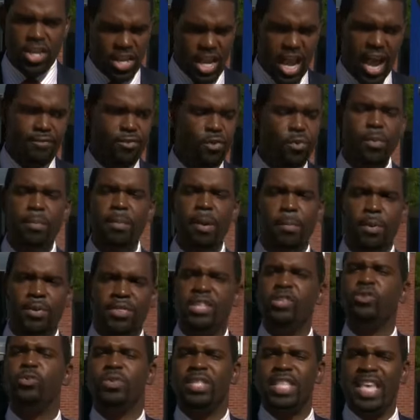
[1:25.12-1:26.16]
you have to remember
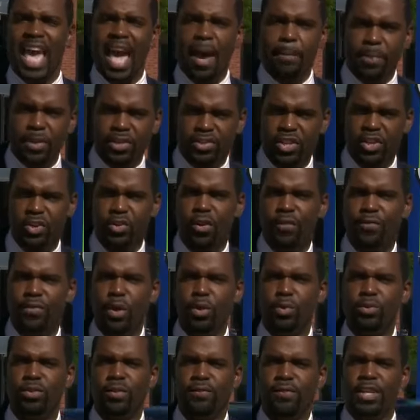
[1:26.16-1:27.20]
this was the epicenter of
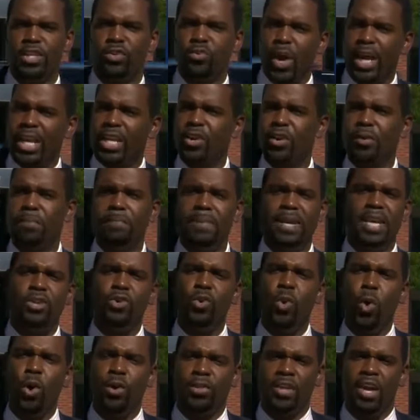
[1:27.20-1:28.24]
those events right here at Penn
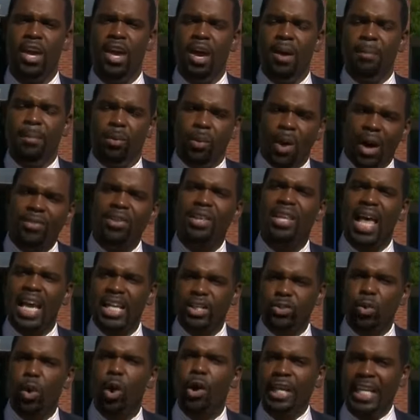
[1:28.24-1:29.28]
North. But while the
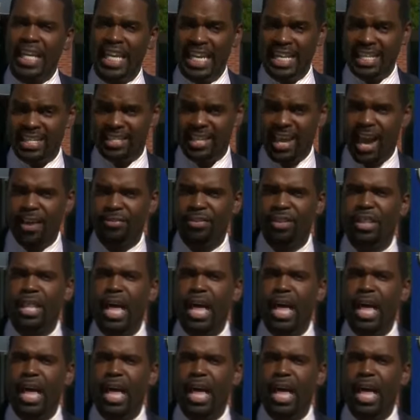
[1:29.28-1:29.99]
lights were on inside the